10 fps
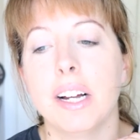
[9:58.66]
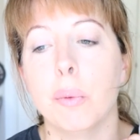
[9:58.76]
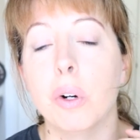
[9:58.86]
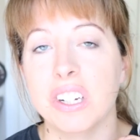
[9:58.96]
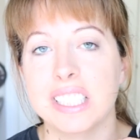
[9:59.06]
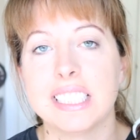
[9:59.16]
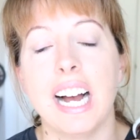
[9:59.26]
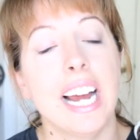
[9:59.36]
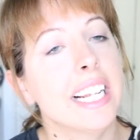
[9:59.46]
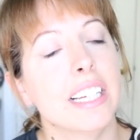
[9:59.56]
a wuss,
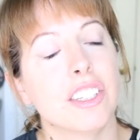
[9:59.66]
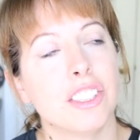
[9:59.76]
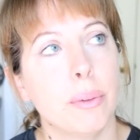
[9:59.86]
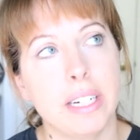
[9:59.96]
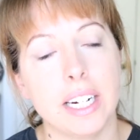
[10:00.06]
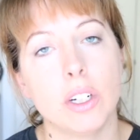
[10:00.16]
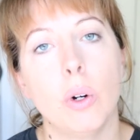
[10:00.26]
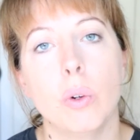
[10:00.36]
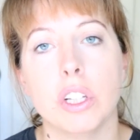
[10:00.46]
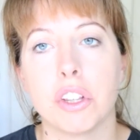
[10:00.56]
I, there's no way I could hold a